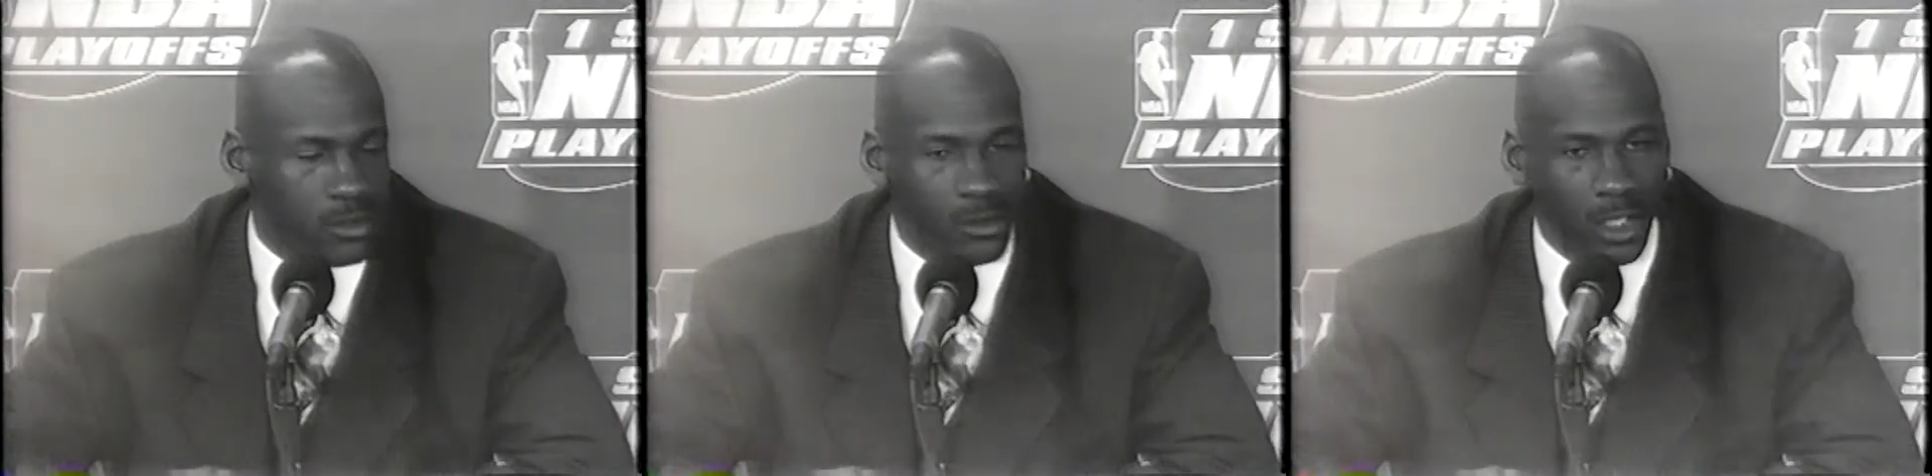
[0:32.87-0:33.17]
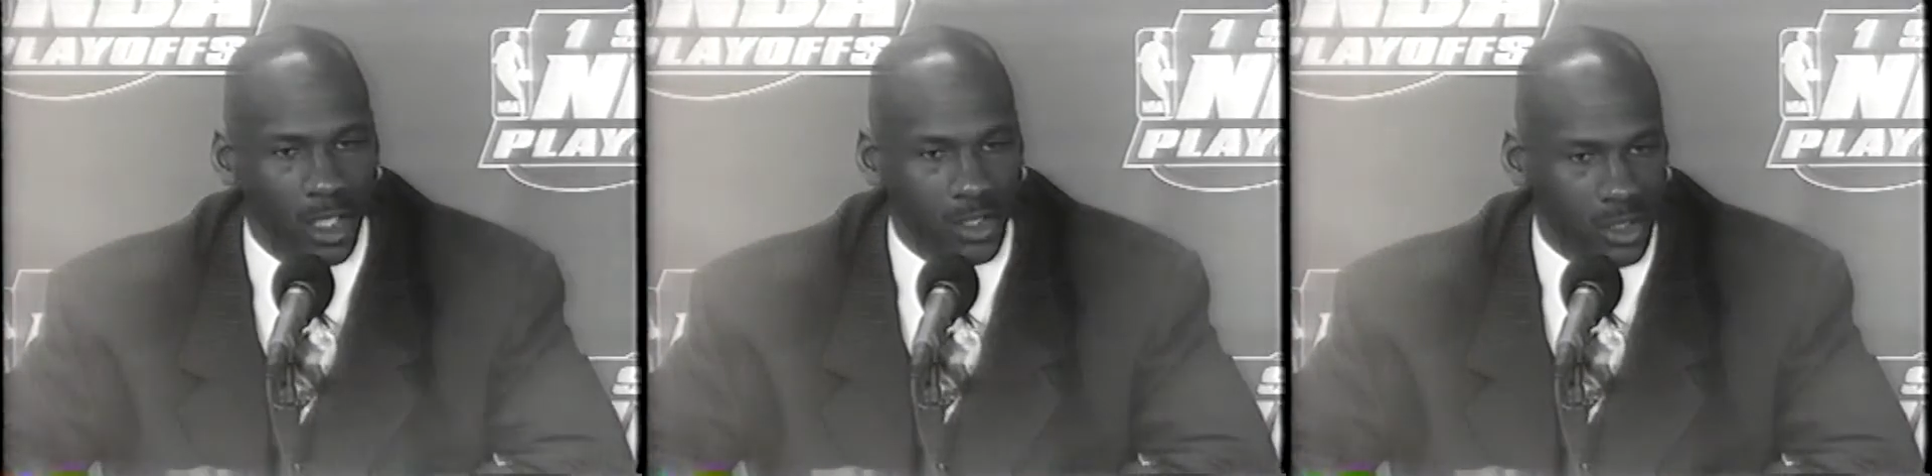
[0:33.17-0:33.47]
and
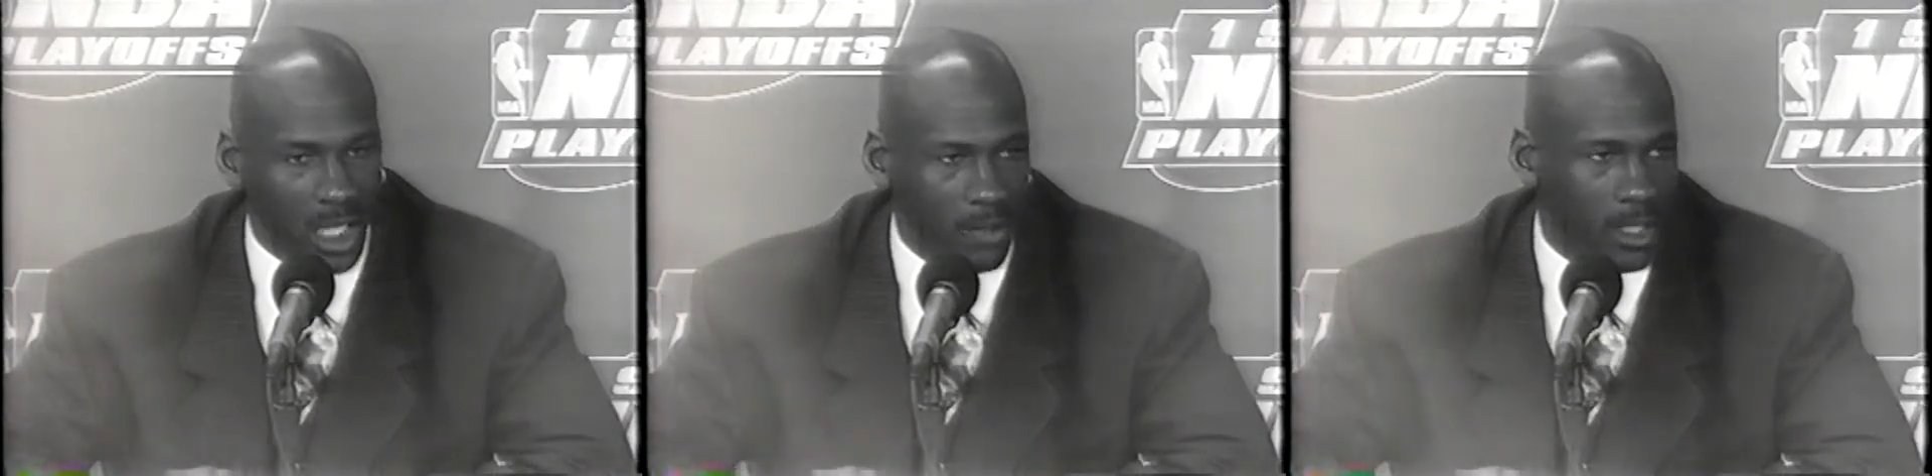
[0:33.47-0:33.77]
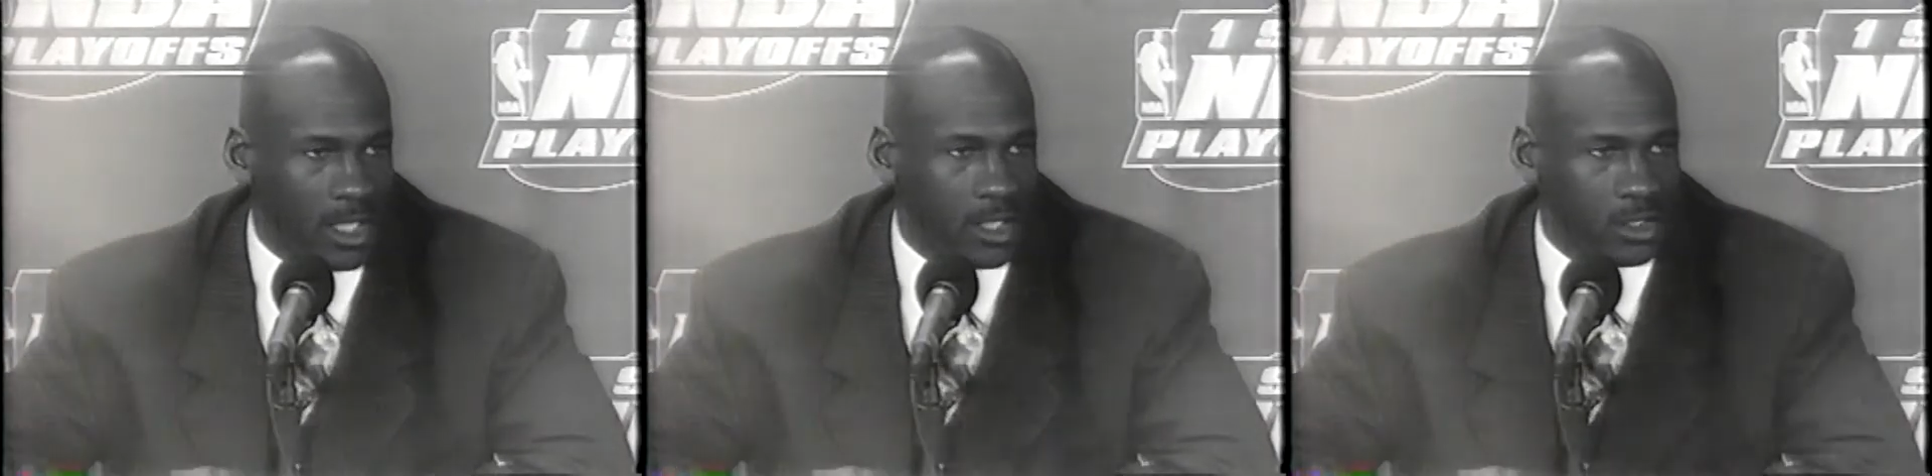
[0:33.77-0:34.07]
us
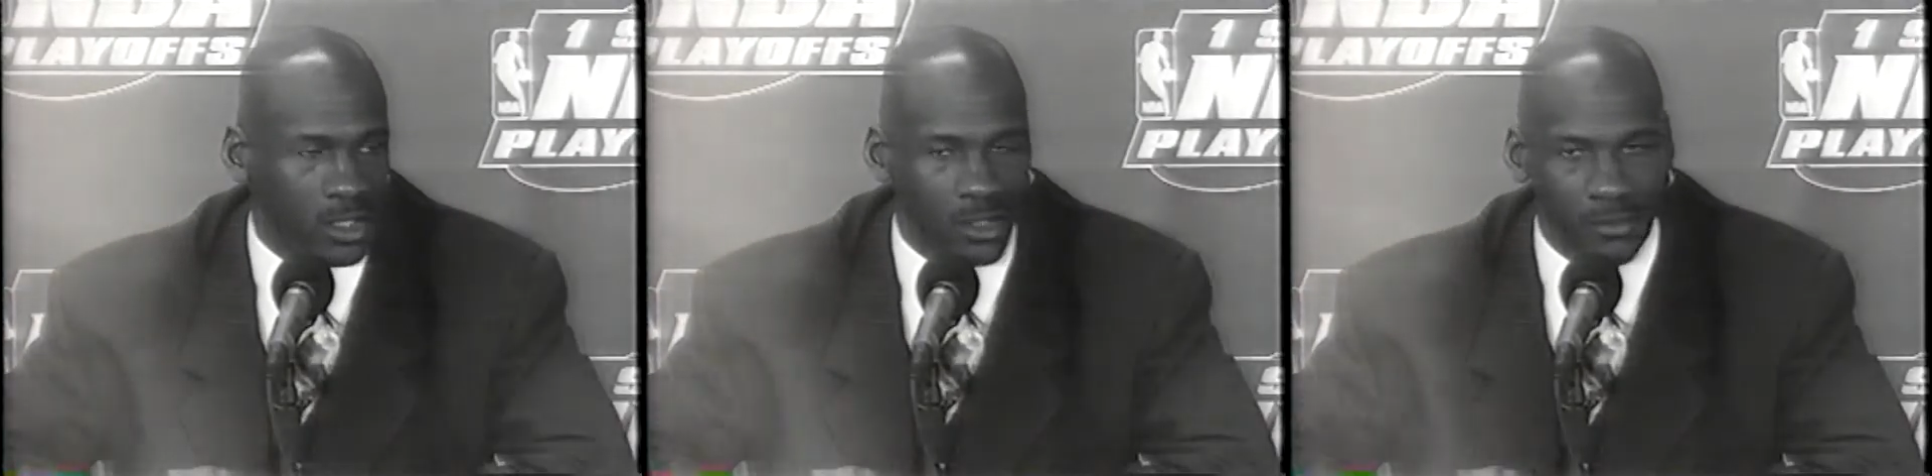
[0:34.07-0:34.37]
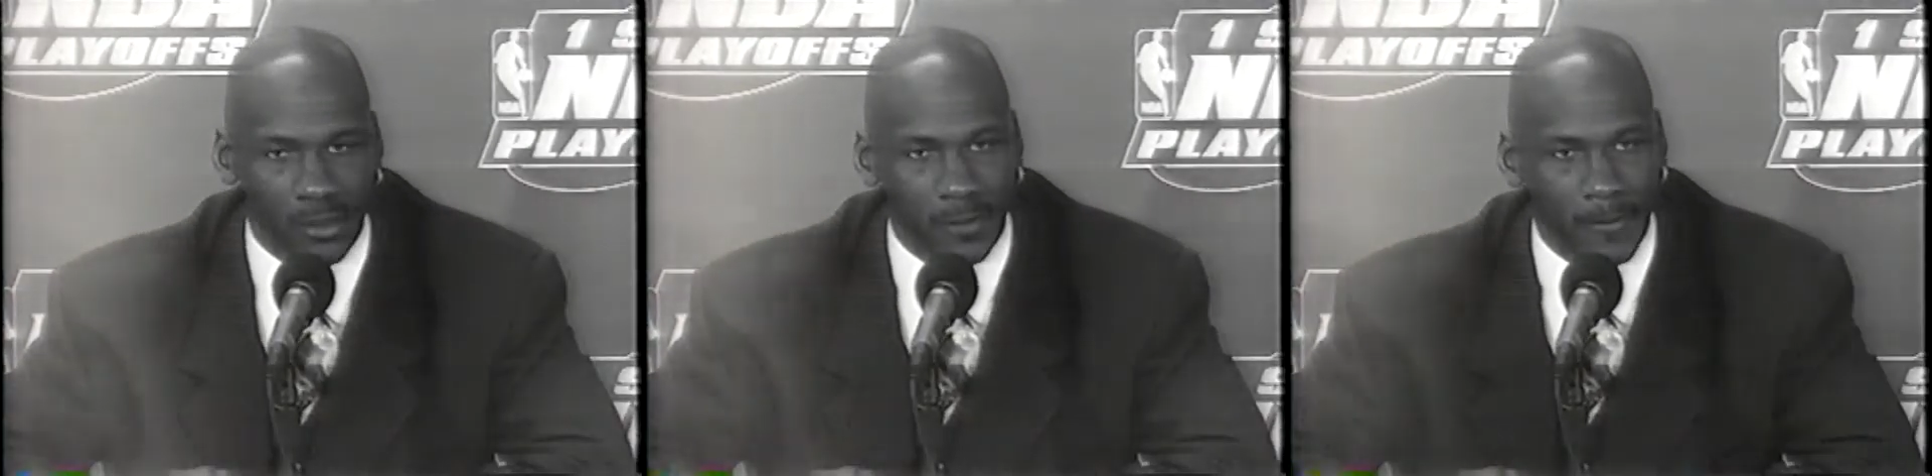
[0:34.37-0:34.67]
dominating
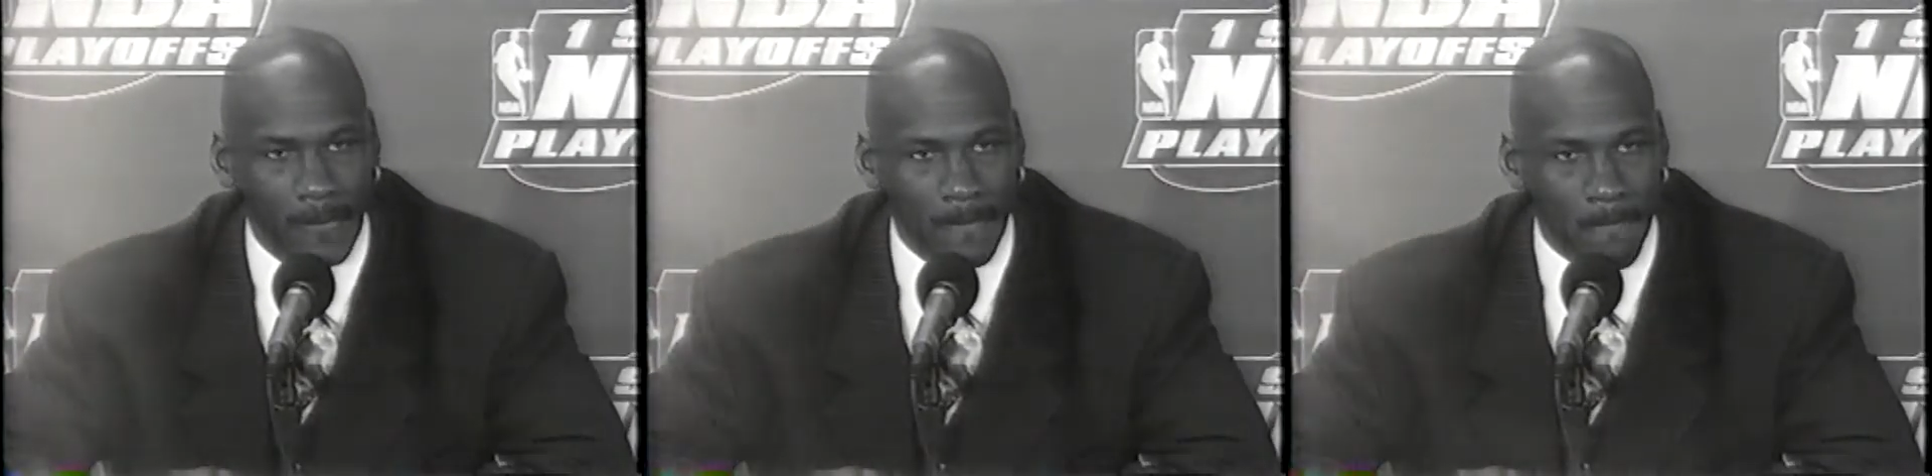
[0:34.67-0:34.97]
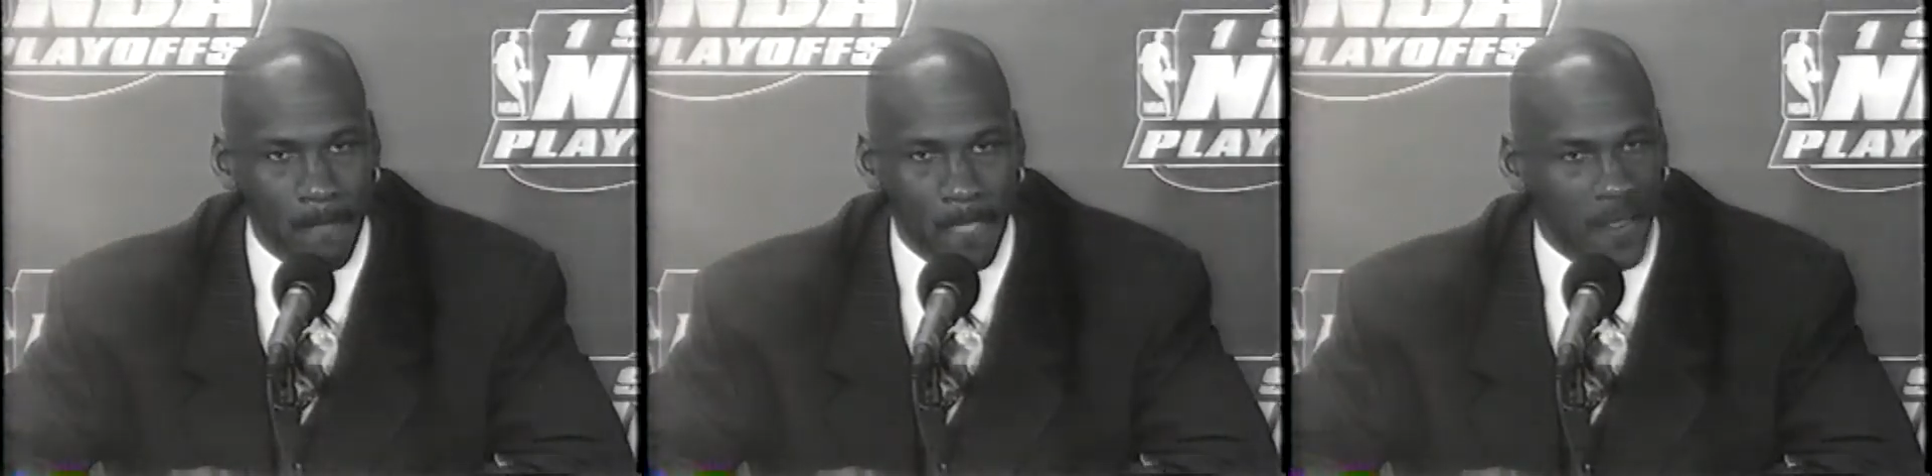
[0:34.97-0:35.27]
teams.
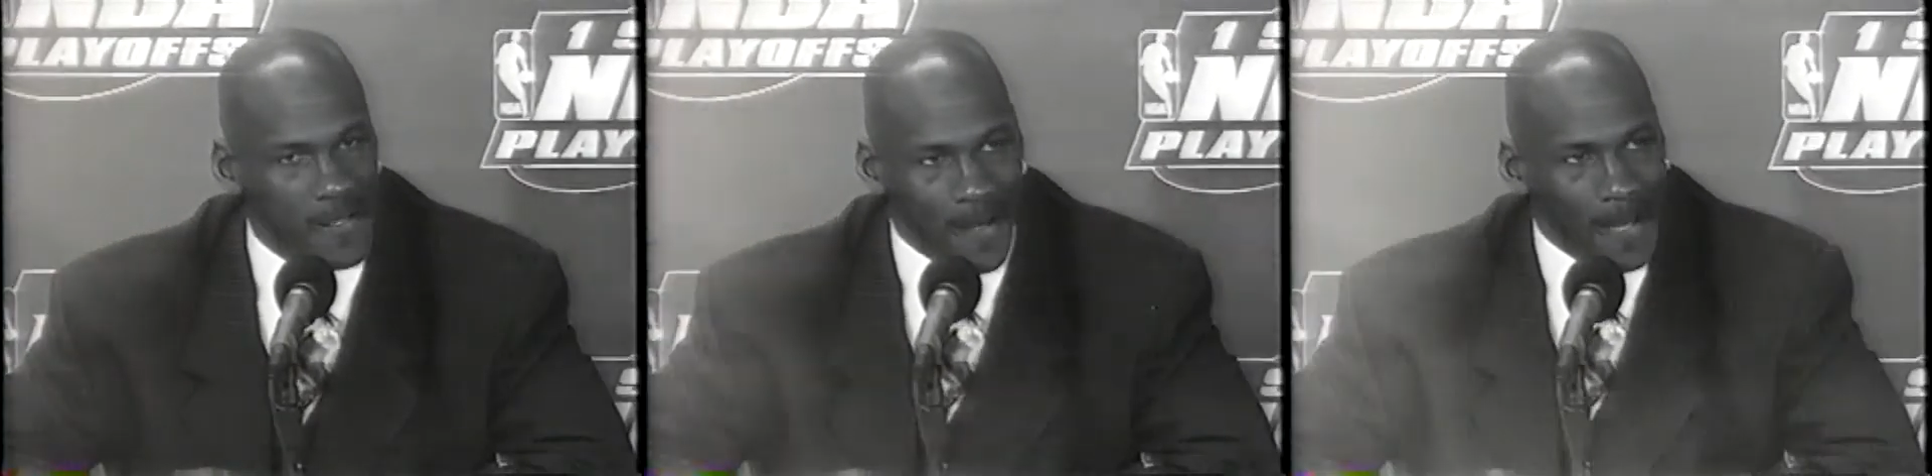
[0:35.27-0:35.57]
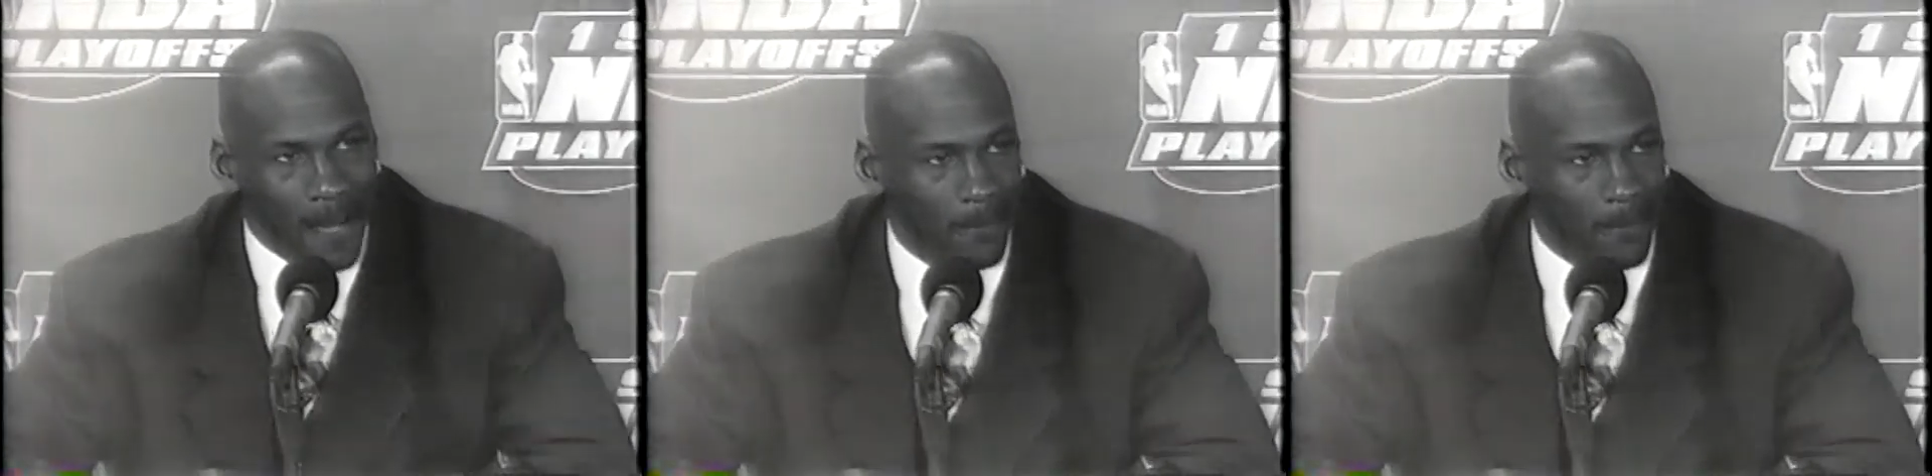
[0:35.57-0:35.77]
It's not happening